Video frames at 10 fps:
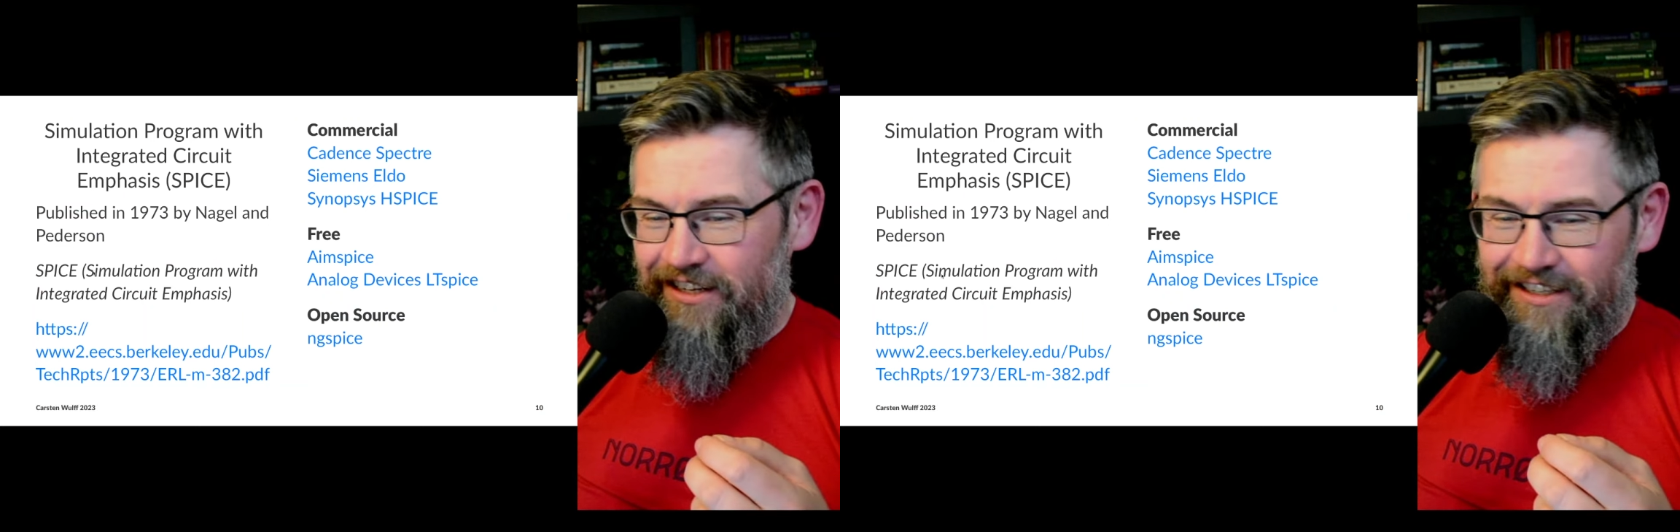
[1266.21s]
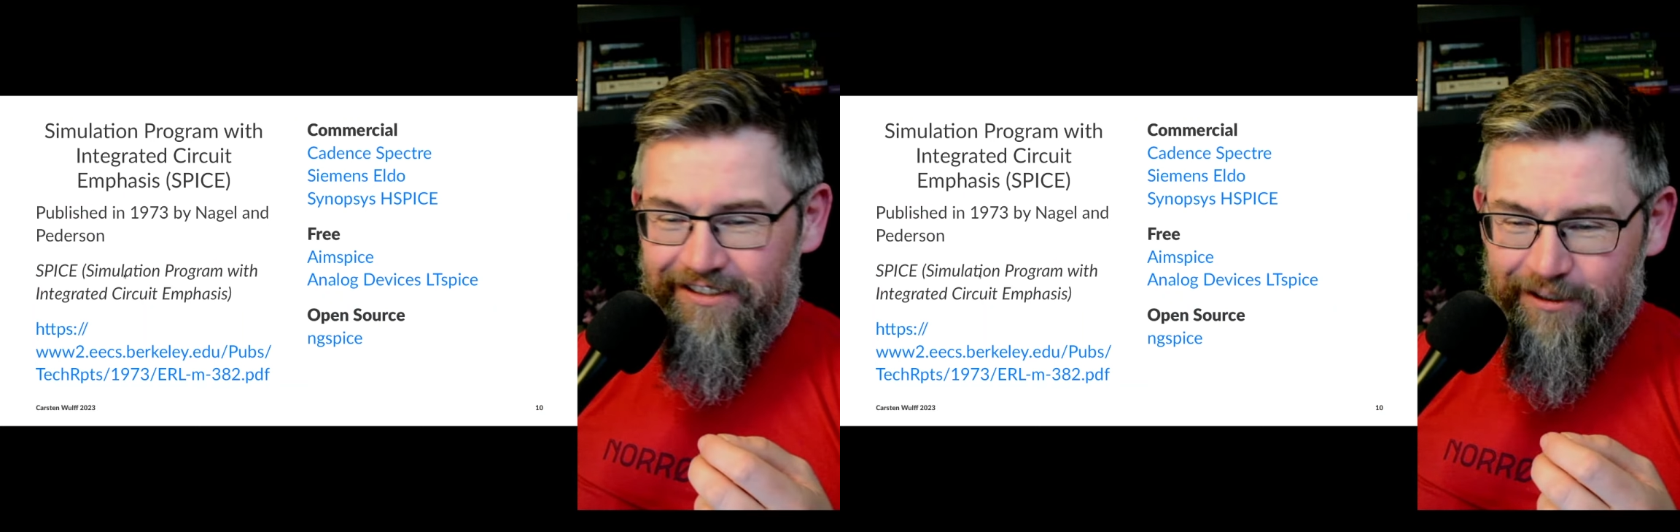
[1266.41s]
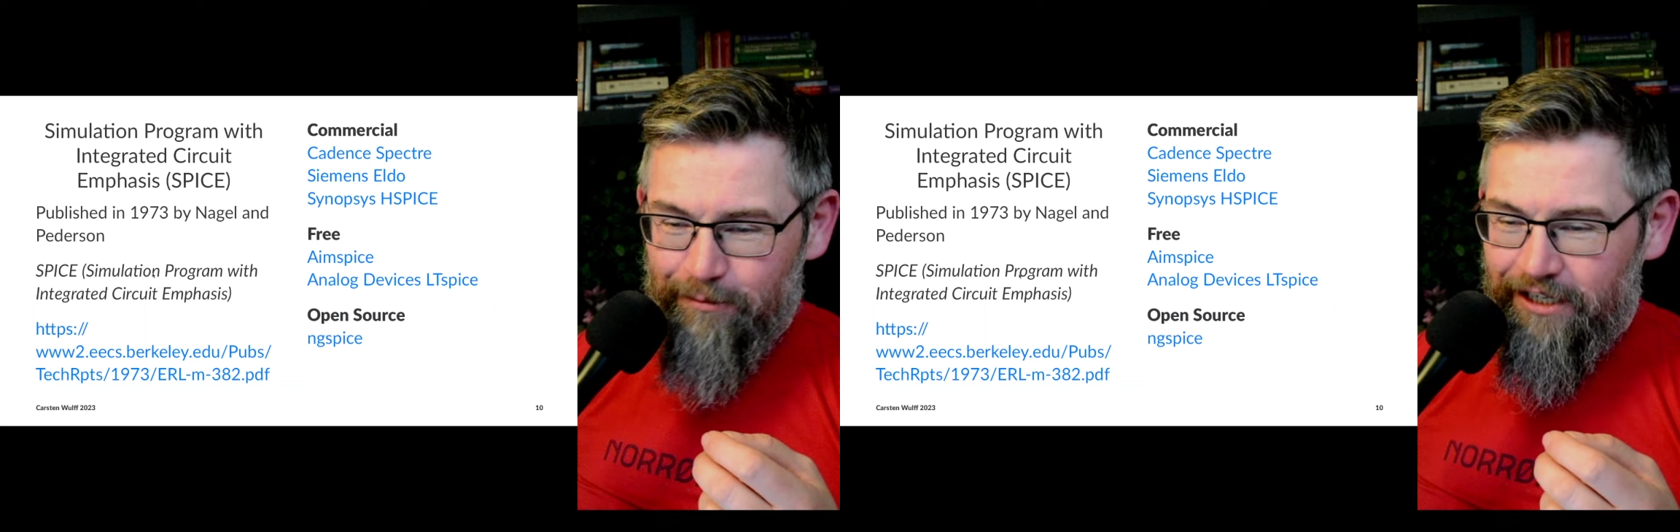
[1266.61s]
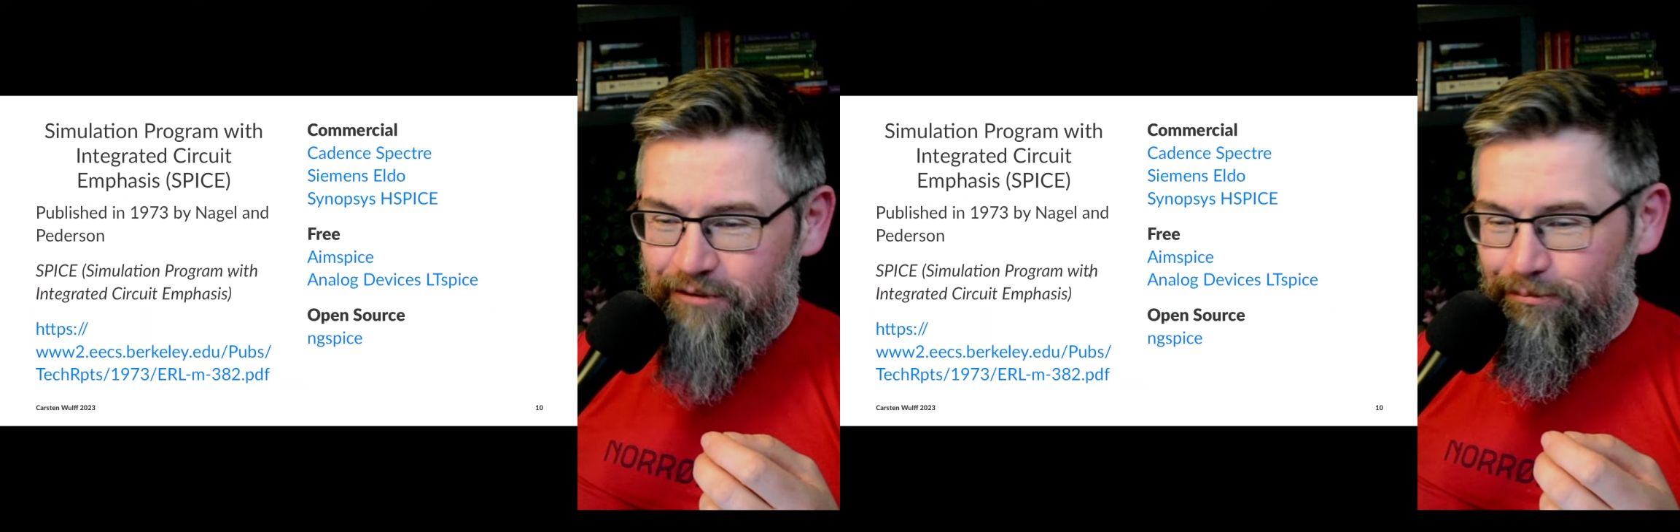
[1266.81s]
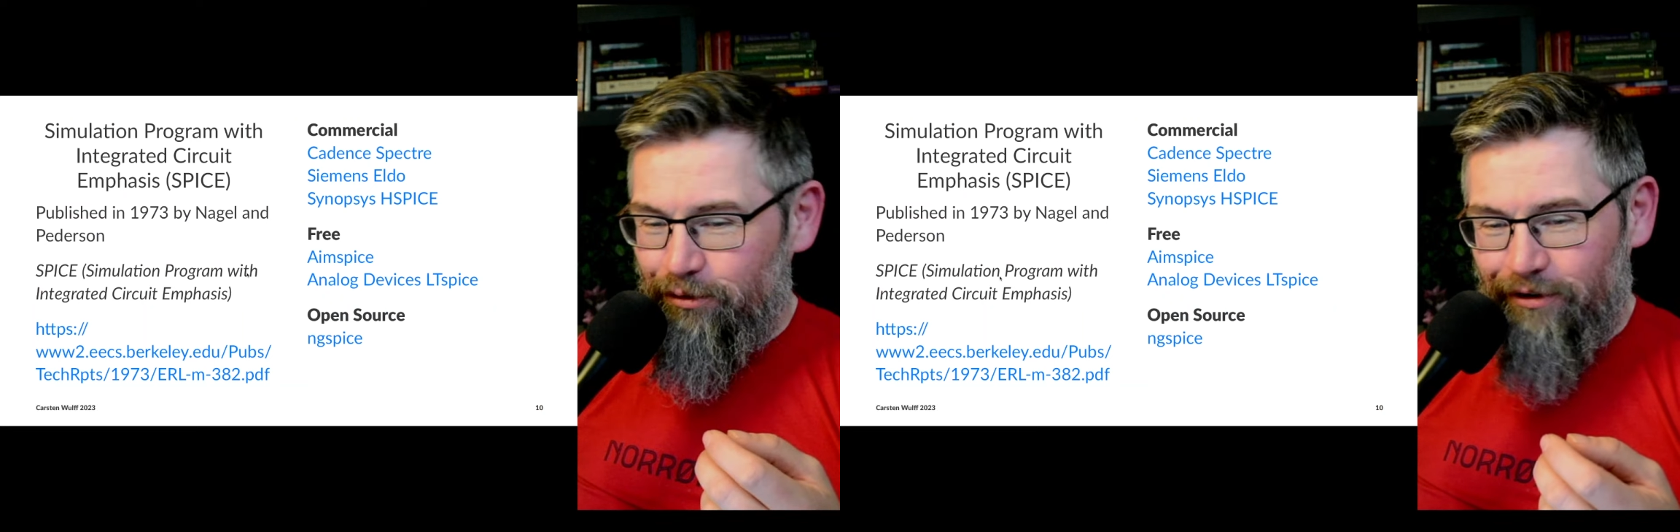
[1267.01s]
a
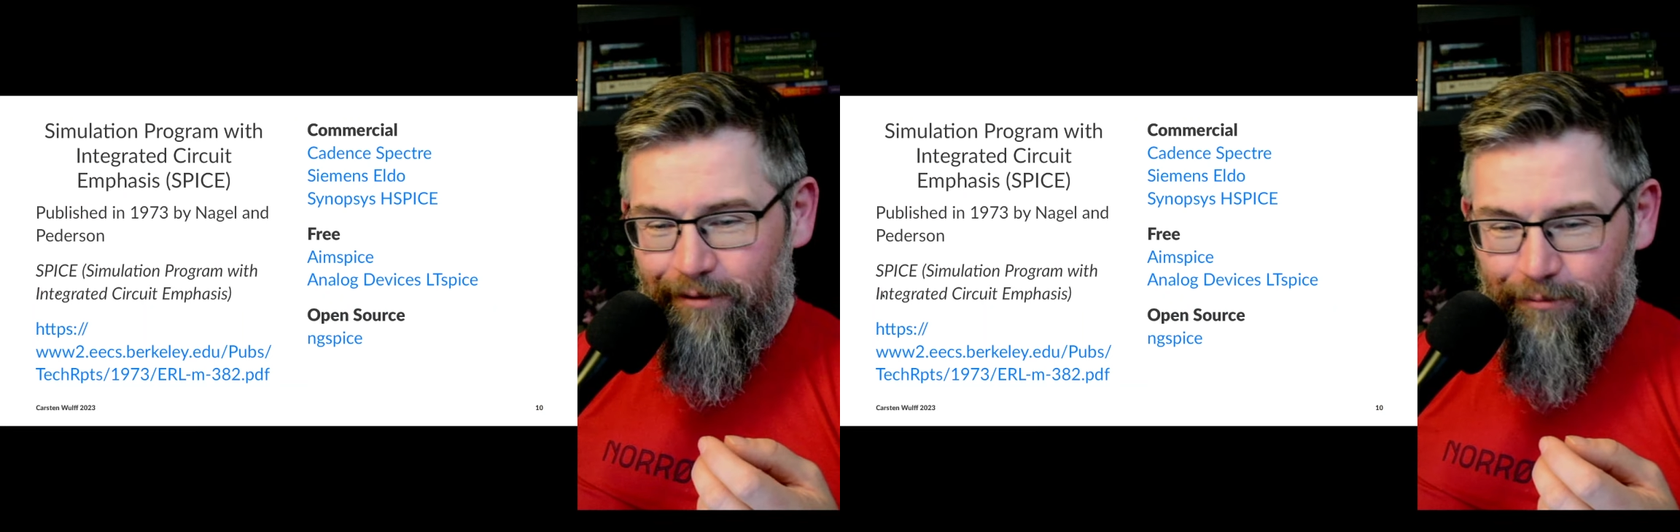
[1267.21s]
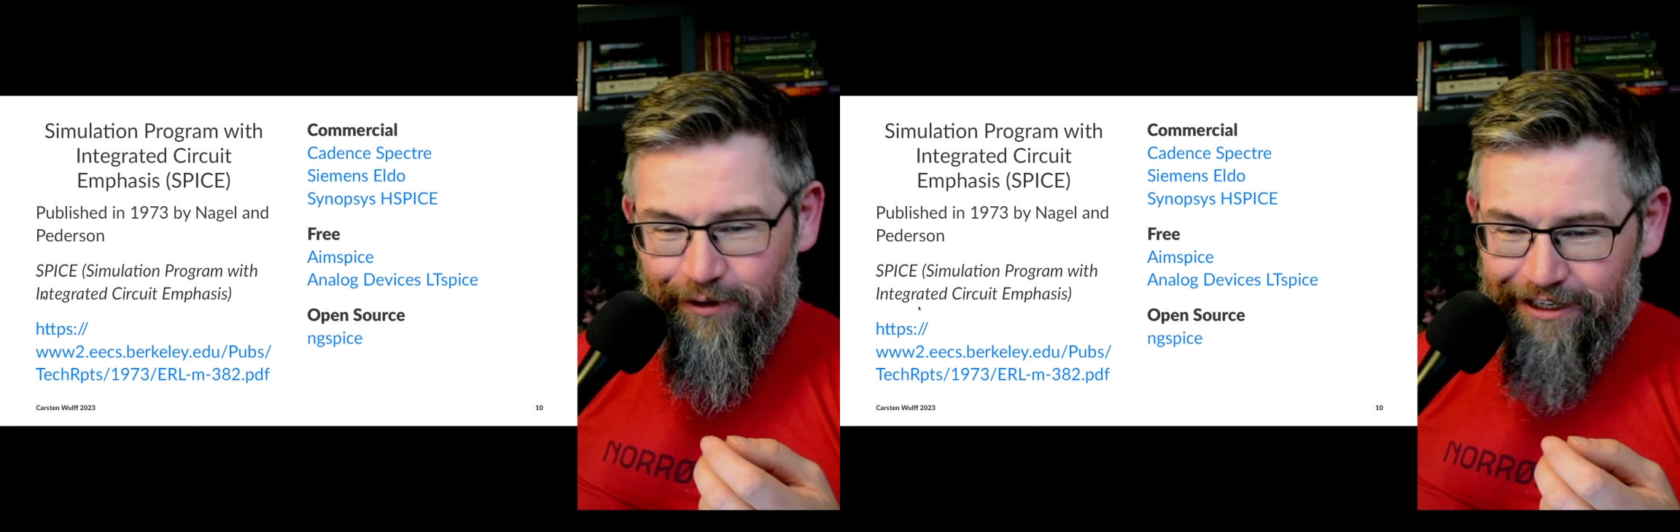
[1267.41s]
simulation program with